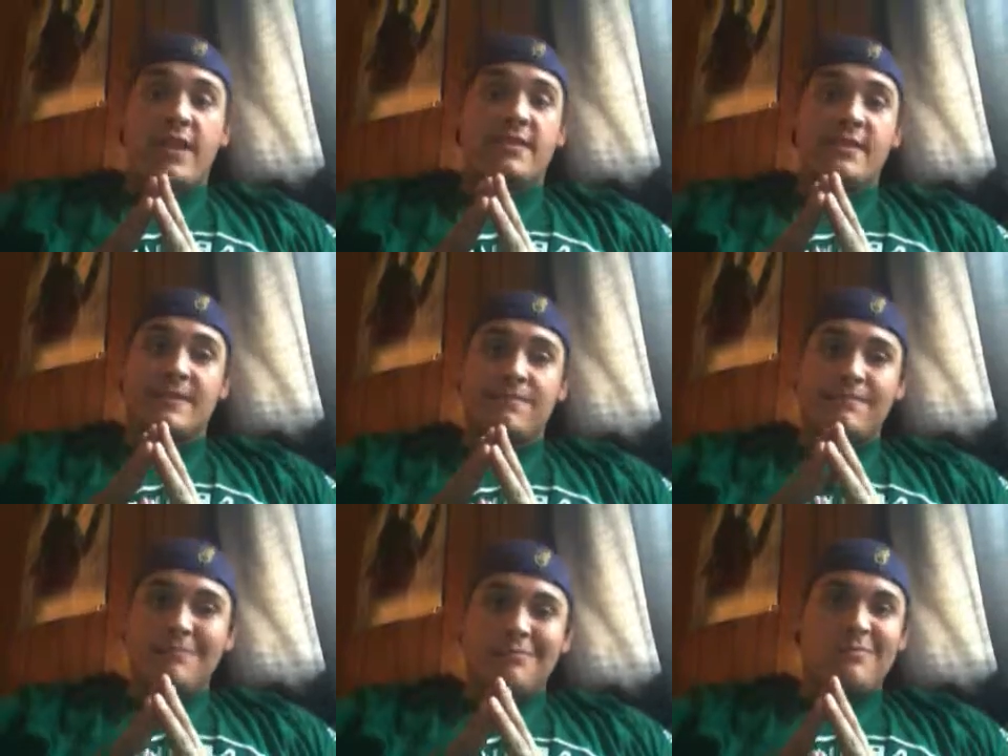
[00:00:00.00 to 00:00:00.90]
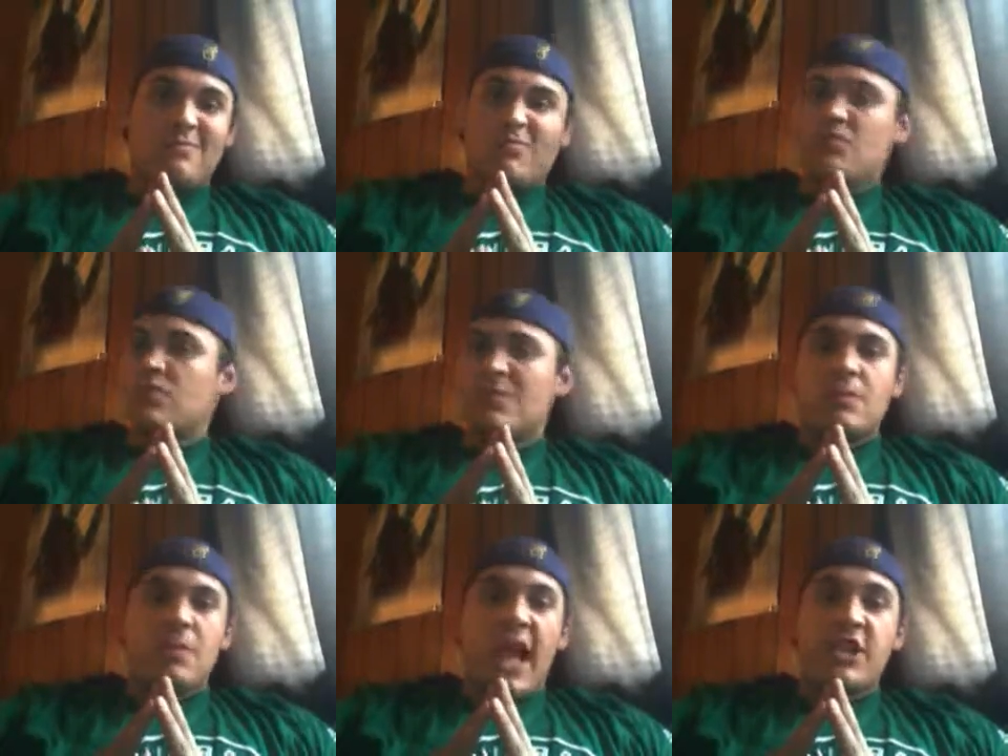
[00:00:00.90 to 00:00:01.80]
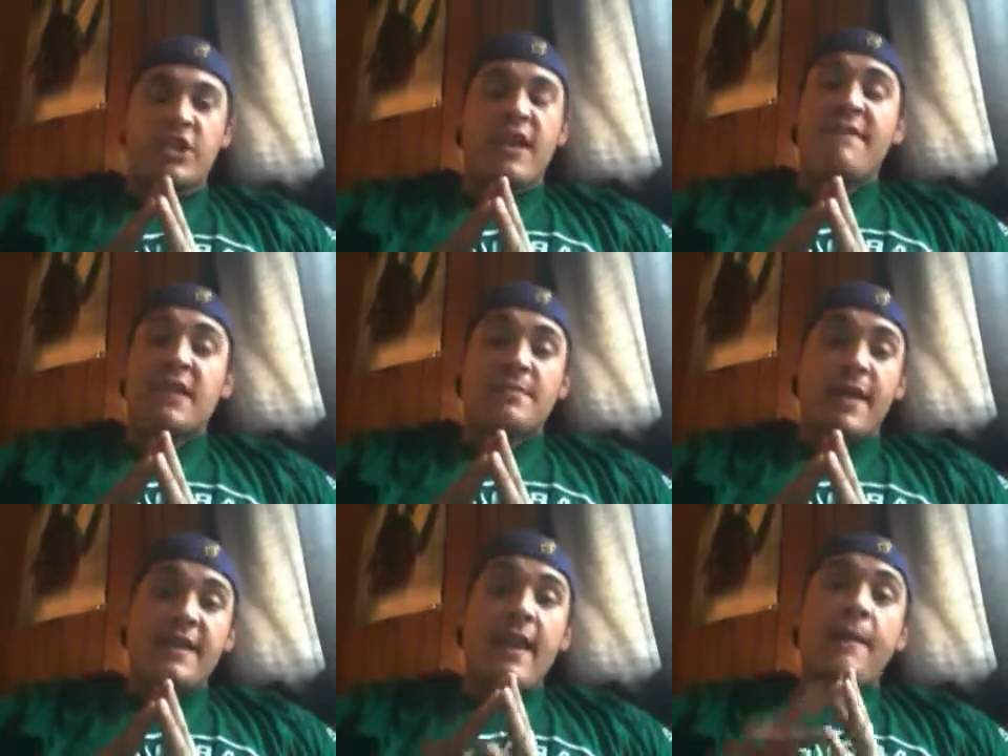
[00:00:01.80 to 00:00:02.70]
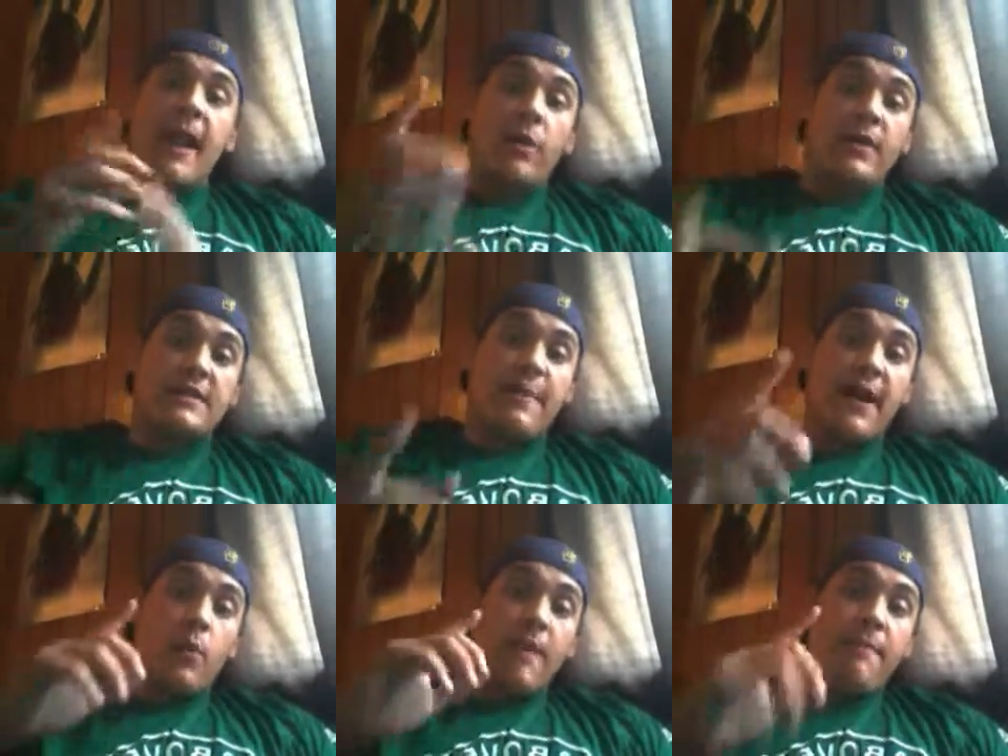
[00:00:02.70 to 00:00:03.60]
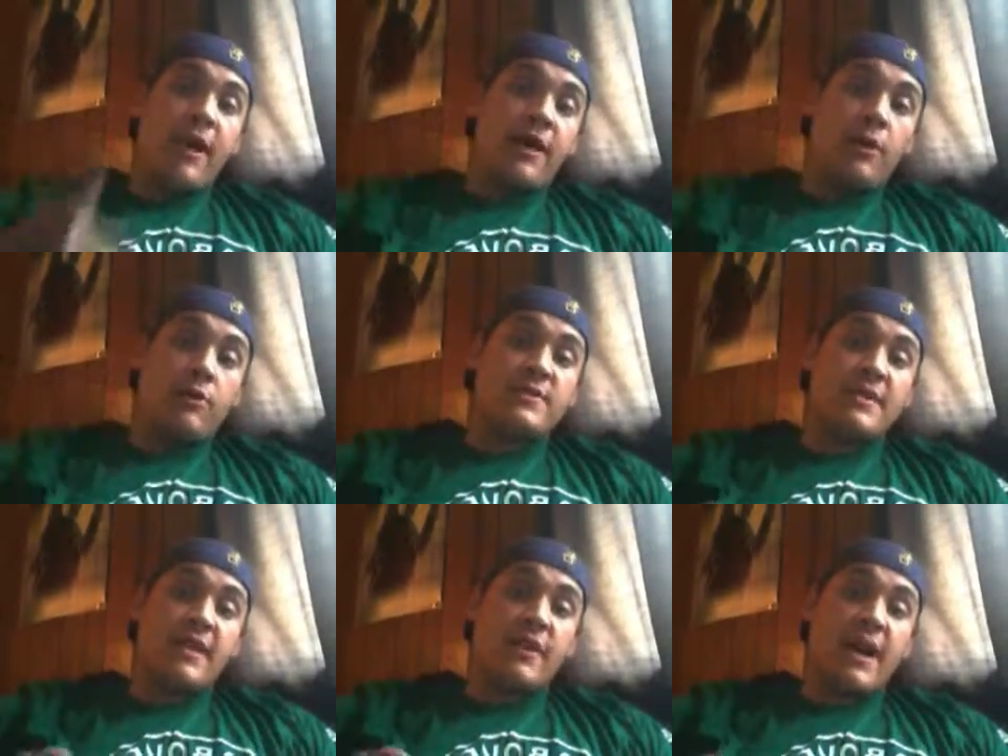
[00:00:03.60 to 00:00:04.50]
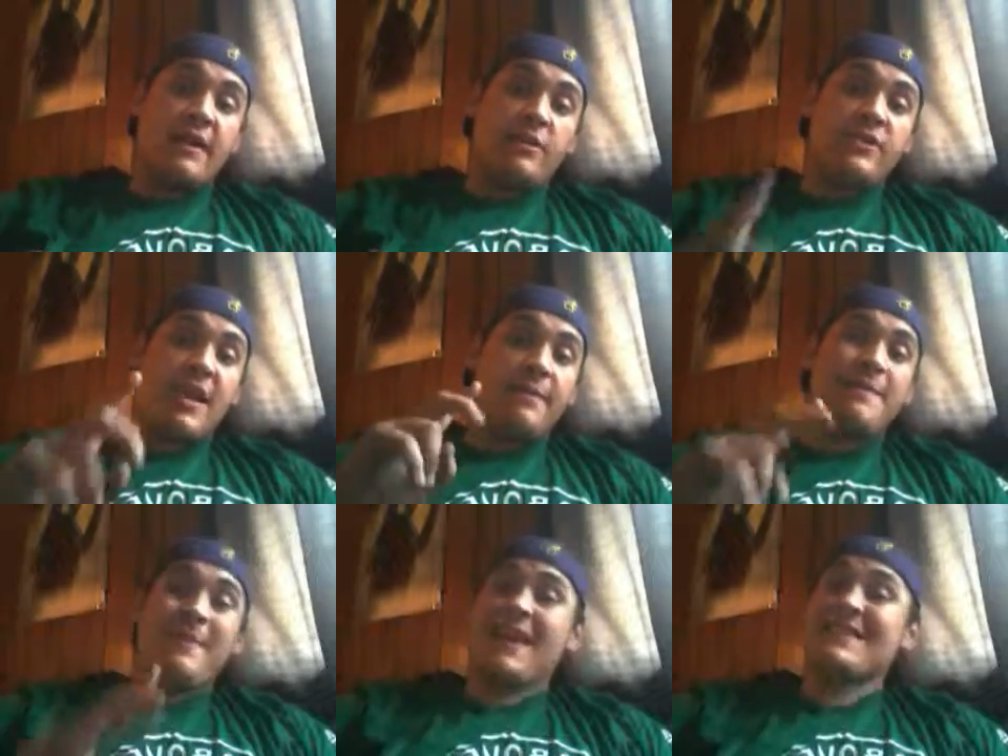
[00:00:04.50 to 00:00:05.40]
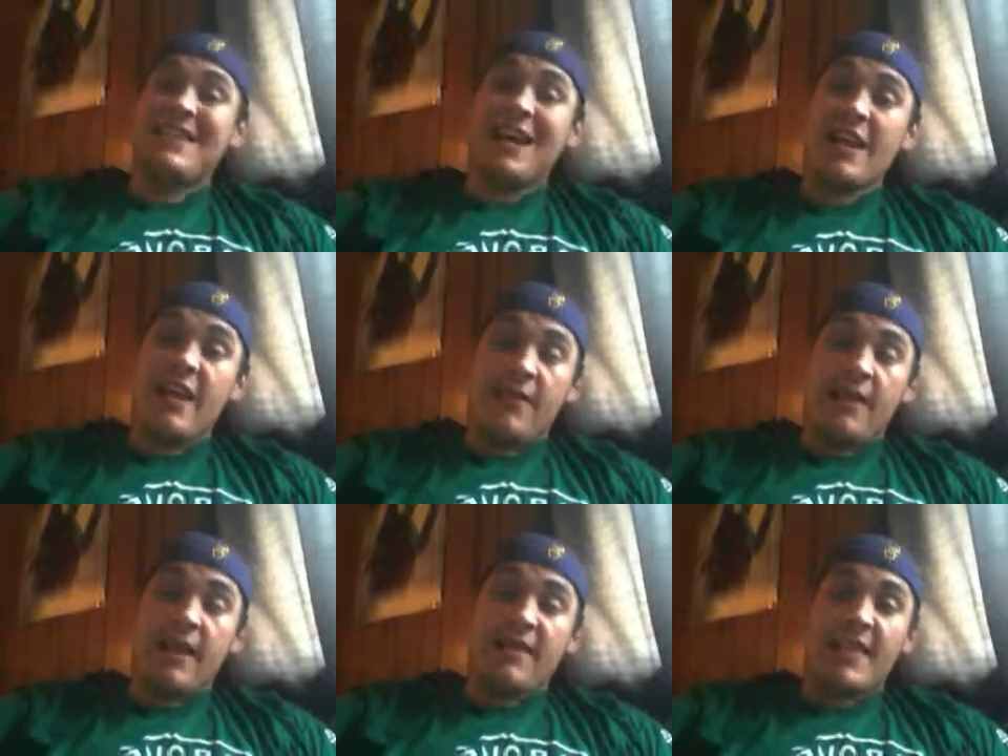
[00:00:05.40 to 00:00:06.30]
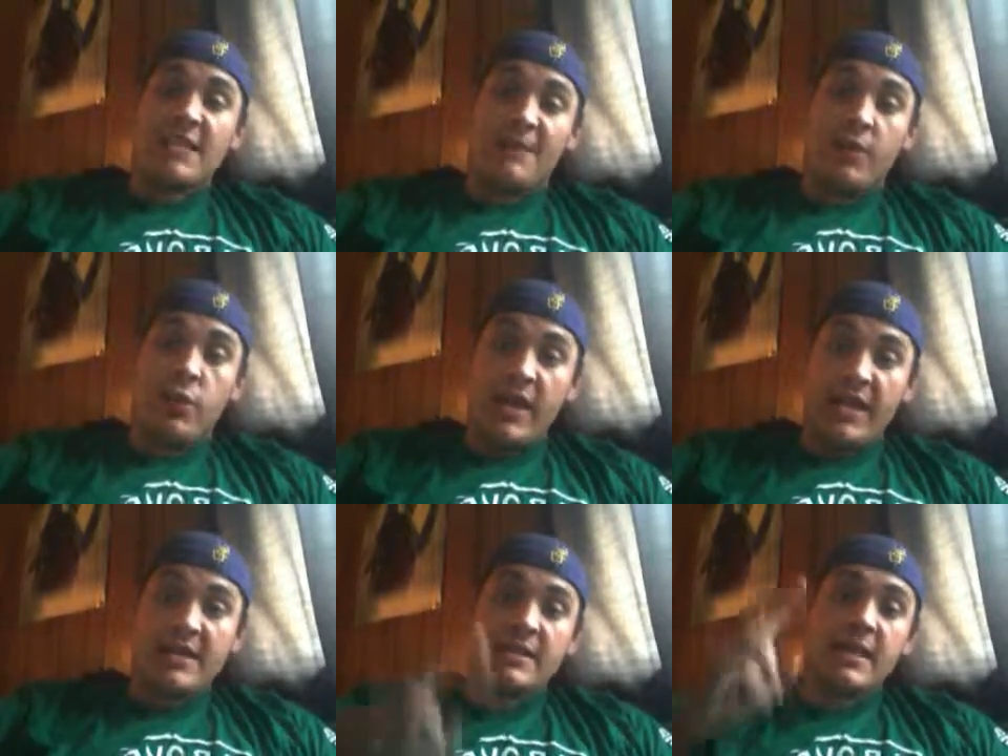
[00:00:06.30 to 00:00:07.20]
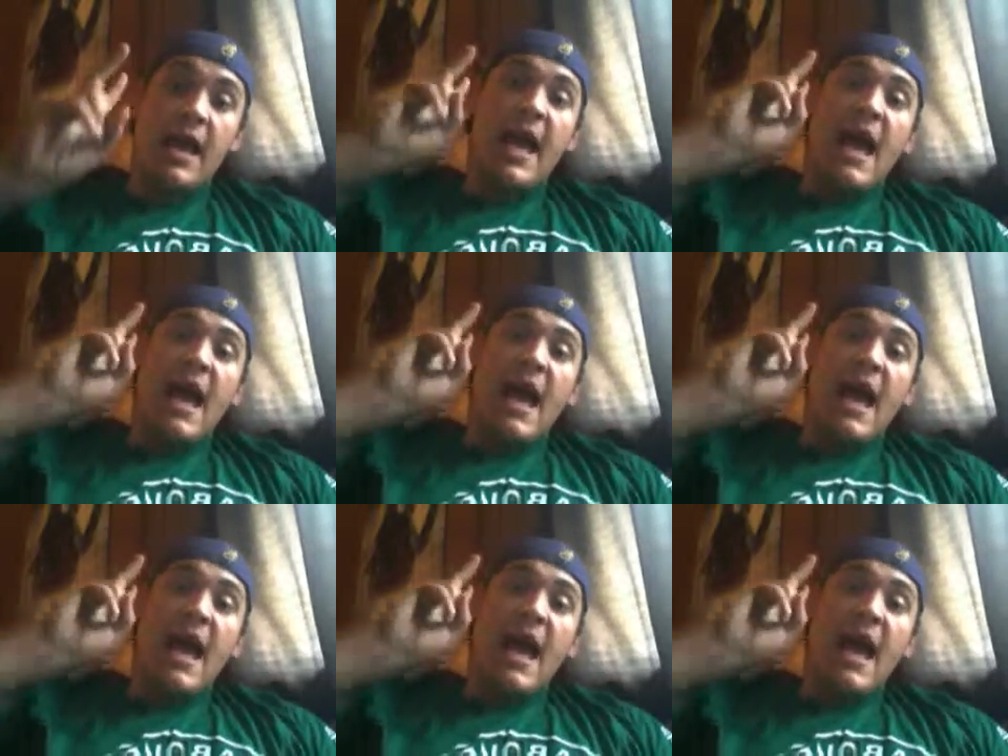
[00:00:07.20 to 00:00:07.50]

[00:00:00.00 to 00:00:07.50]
wins. I shouldn't have to explain that, but I will explain it. Wade Barrett loses the Intercontinental Championship. He hasn't done anything in the last few weeks.